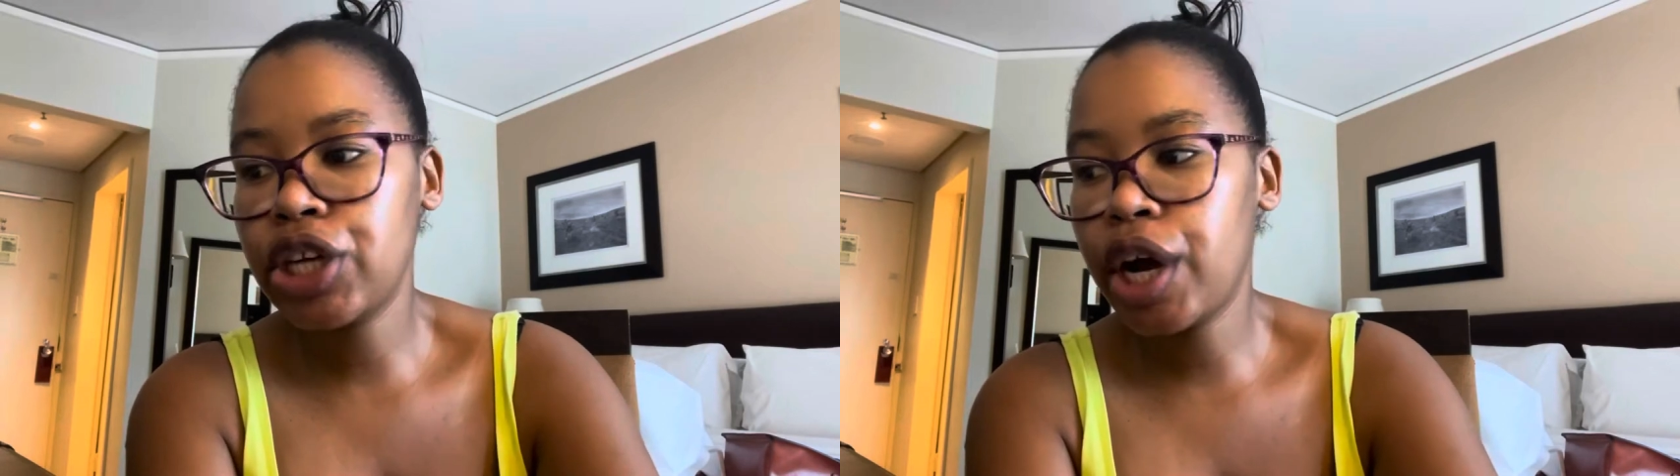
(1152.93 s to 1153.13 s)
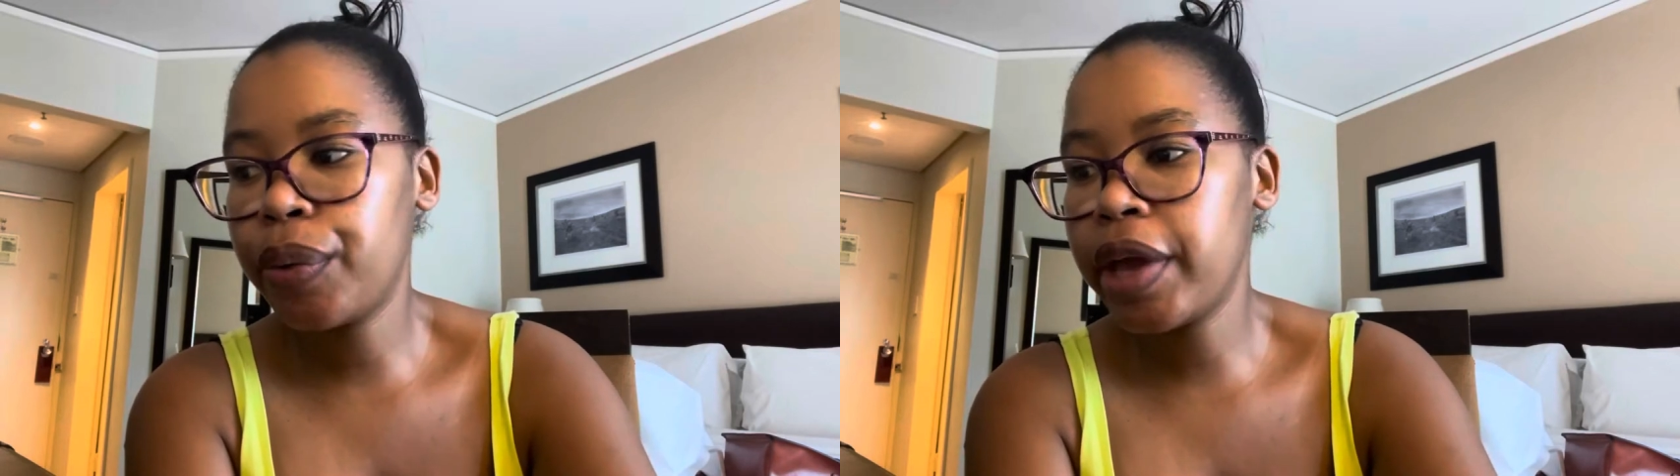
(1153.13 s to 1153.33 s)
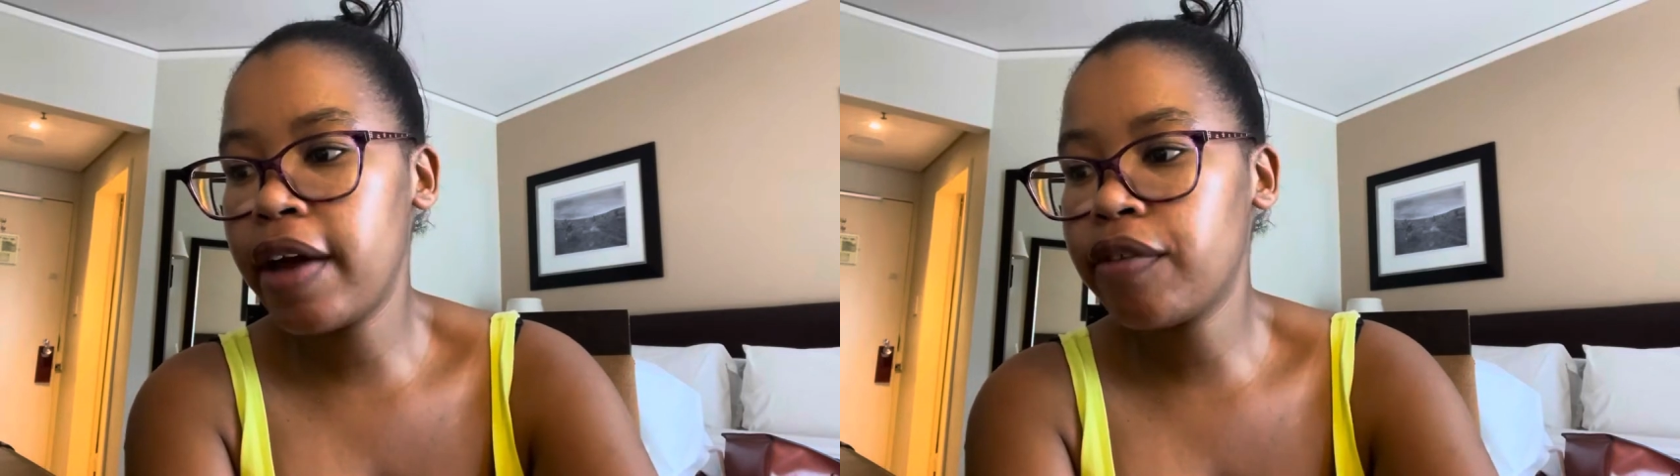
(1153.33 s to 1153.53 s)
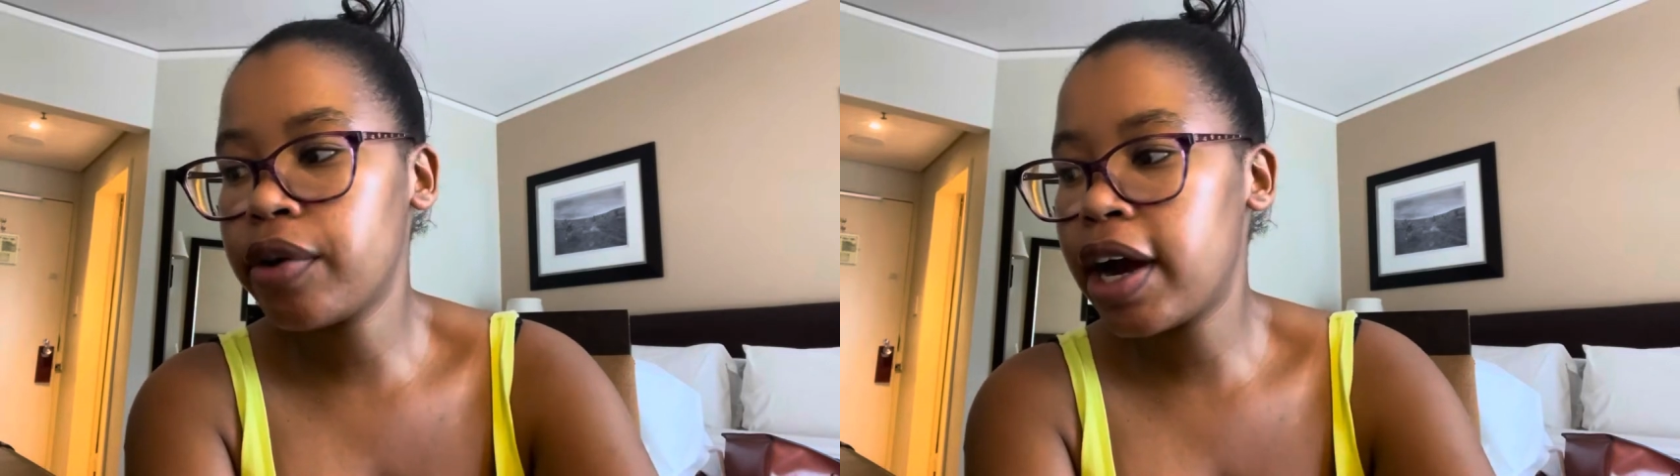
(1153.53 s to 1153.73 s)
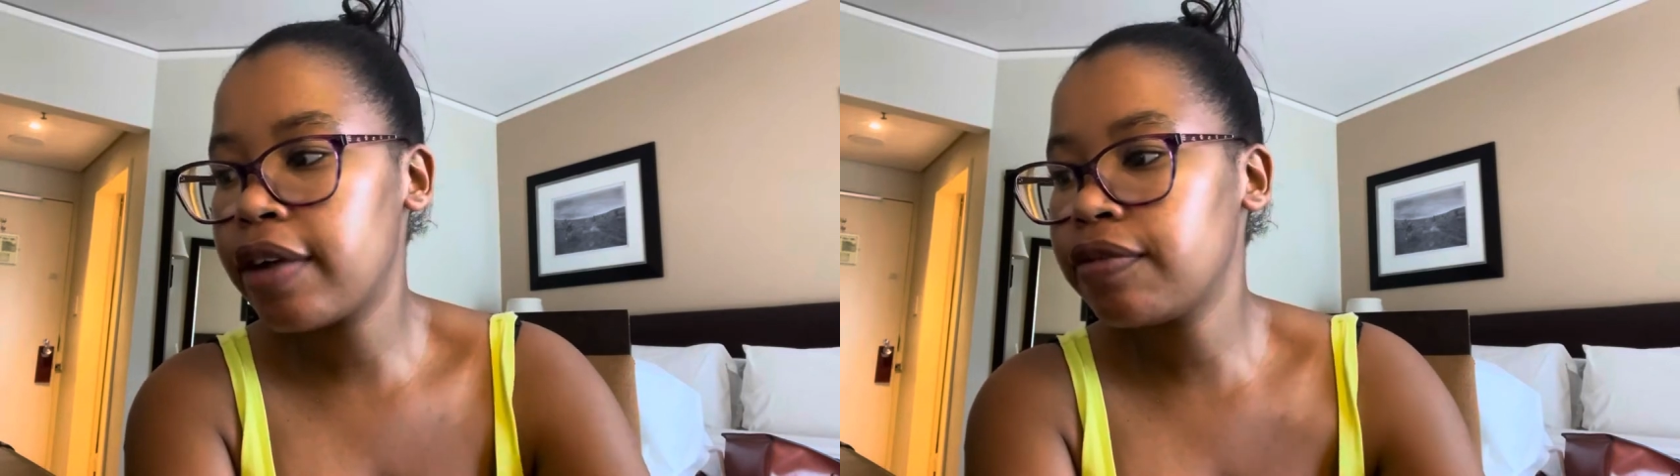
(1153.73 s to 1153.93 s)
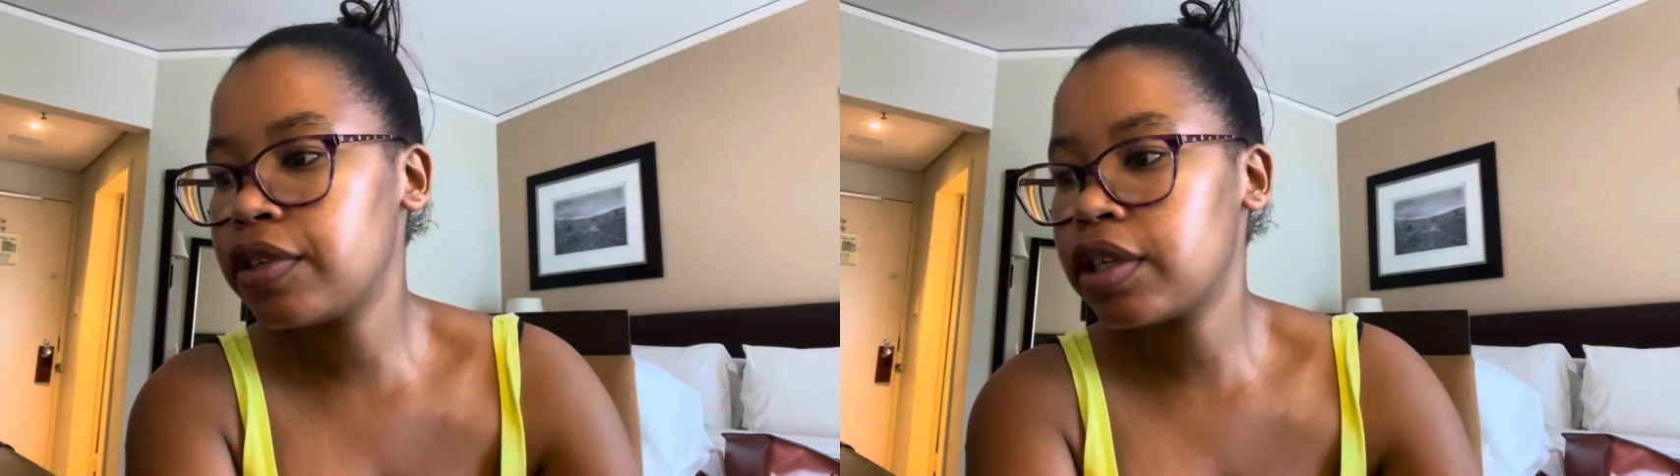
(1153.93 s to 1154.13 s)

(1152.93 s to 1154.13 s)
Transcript: yeah, we have arrived.